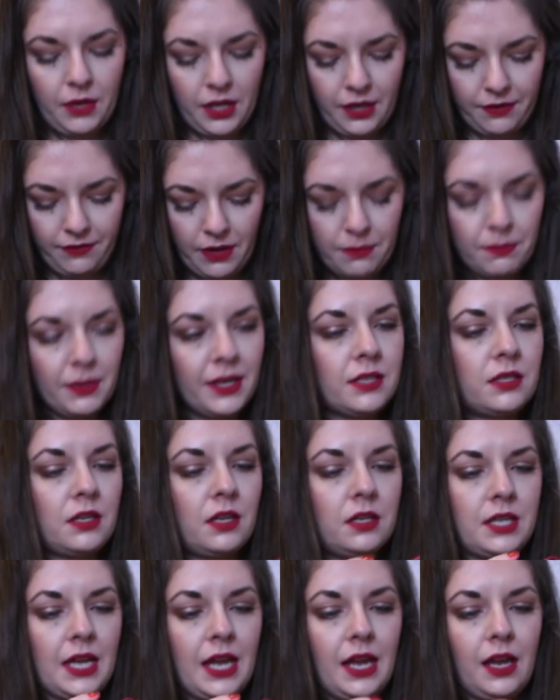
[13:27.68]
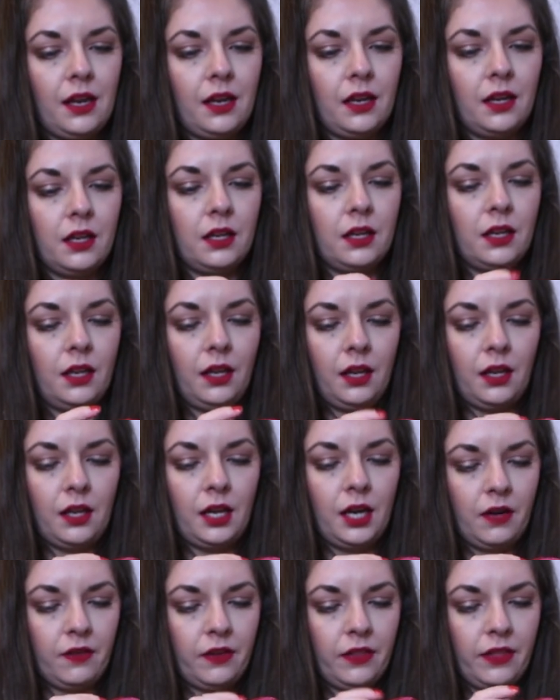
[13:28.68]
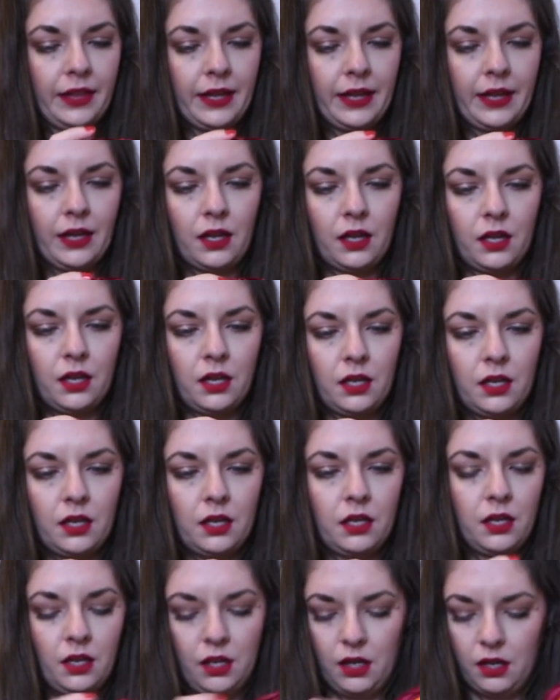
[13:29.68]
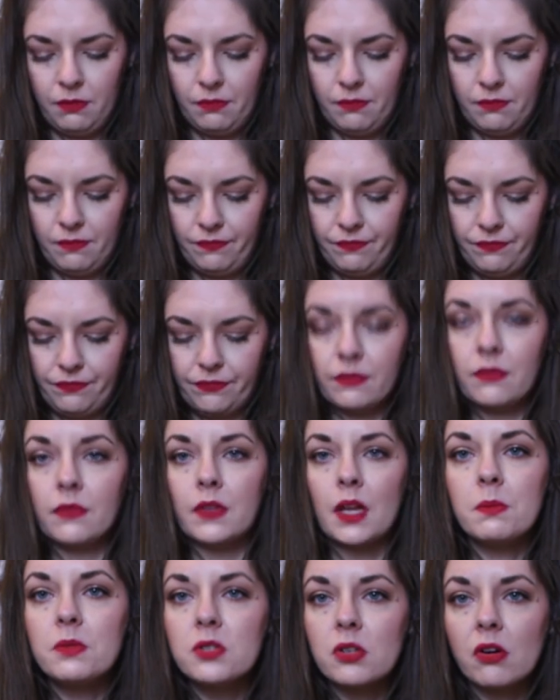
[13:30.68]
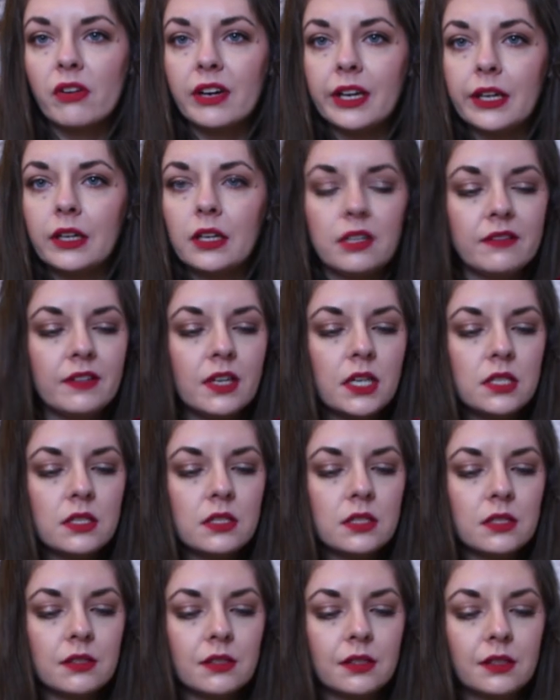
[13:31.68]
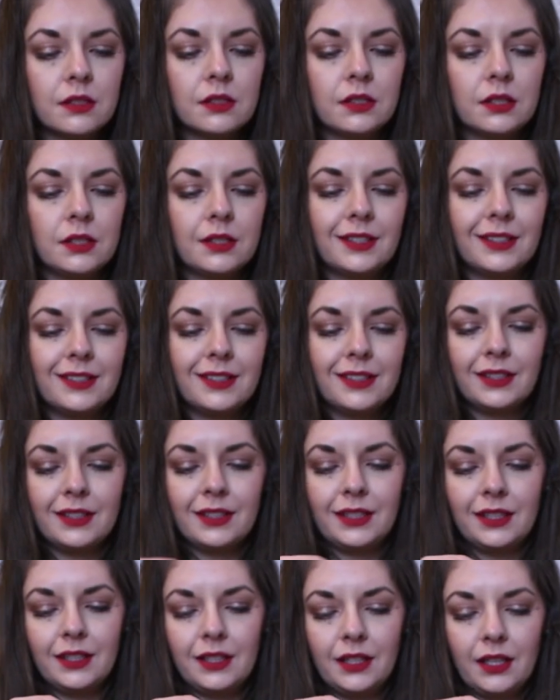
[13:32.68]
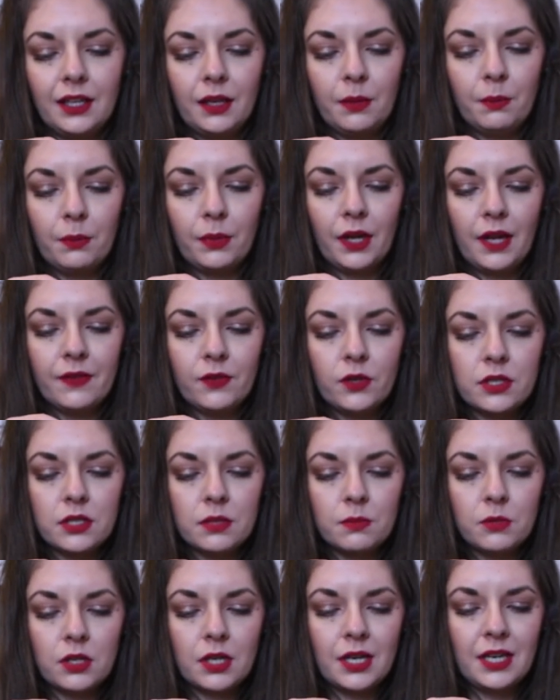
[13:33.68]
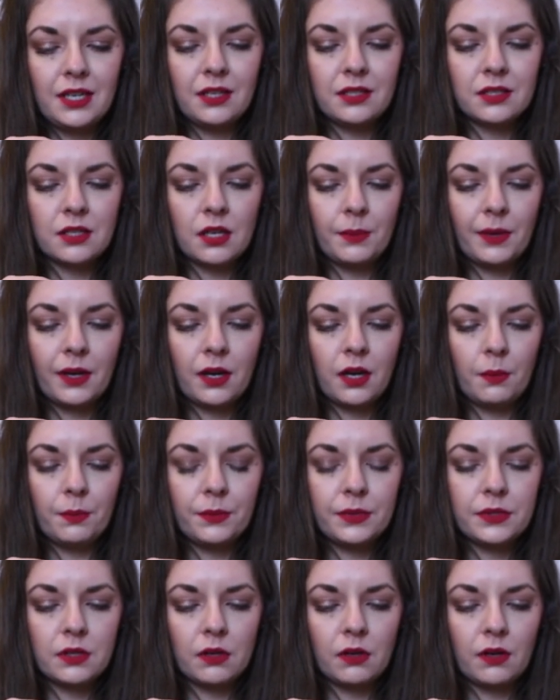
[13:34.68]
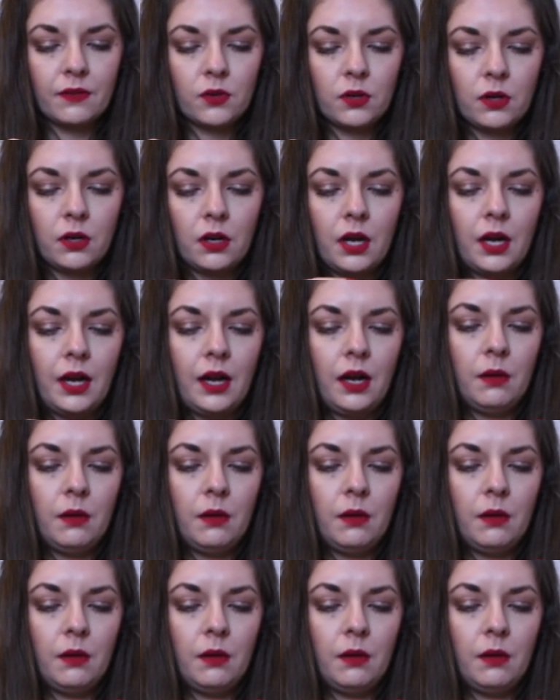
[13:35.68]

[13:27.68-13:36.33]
if I miss a day here and there, I'm sorry in advance. But I've got some good ideas coming up. So I've got